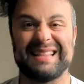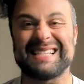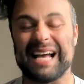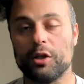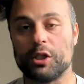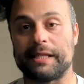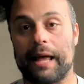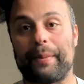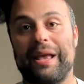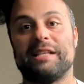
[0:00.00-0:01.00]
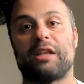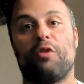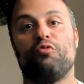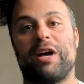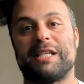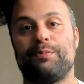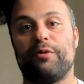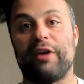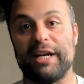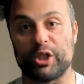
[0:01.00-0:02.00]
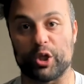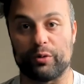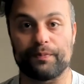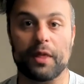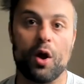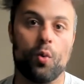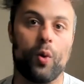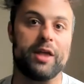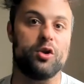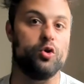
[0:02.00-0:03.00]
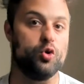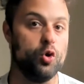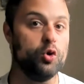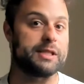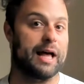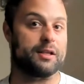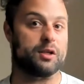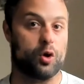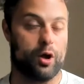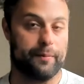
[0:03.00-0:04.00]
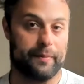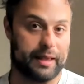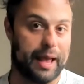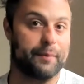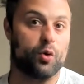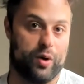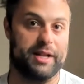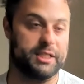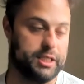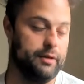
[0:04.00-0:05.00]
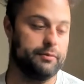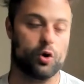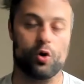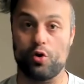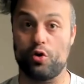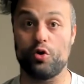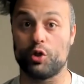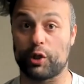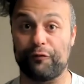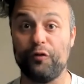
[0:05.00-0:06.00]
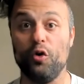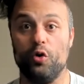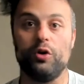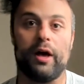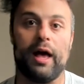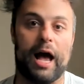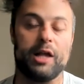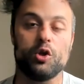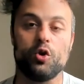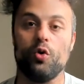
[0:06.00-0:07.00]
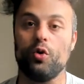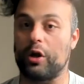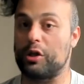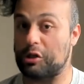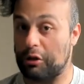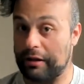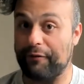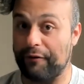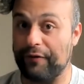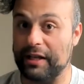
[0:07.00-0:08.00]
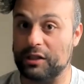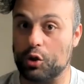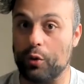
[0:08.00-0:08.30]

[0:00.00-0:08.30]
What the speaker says: The second step is respiration, where you use that chemical energy. So you use the food and you do different things